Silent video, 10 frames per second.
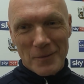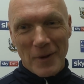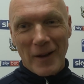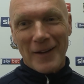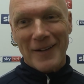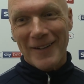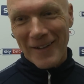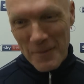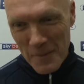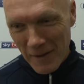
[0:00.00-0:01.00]
Well,
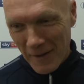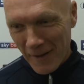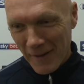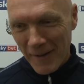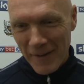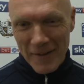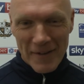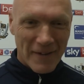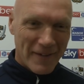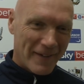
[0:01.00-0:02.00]
I mean, I
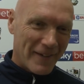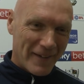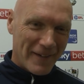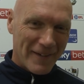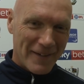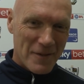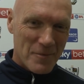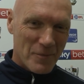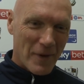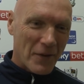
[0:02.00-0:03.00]

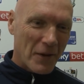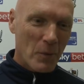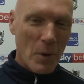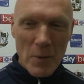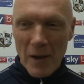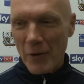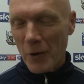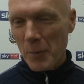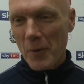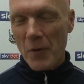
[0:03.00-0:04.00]
think when we have a
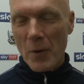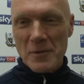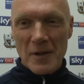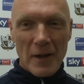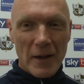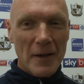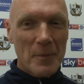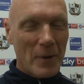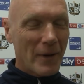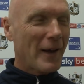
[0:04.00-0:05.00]
good performance in the
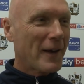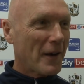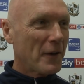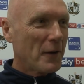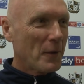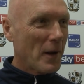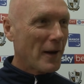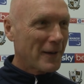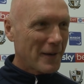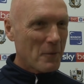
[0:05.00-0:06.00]
league, people get carried away.
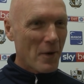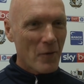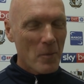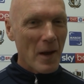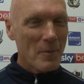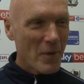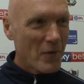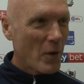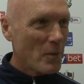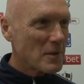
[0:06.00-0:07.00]
Then we have a bad
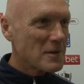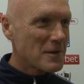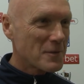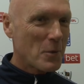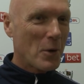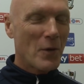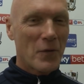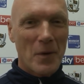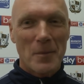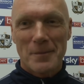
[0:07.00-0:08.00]
performance, we go
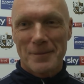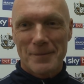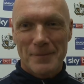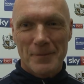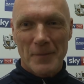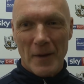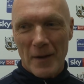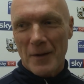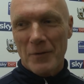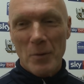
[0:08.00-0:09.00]

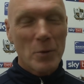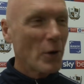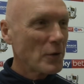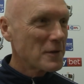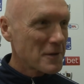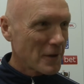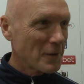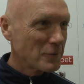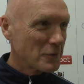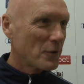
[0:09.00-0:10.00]
from good
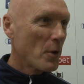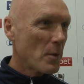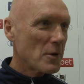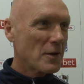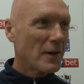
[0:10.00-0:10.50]
to rubbish.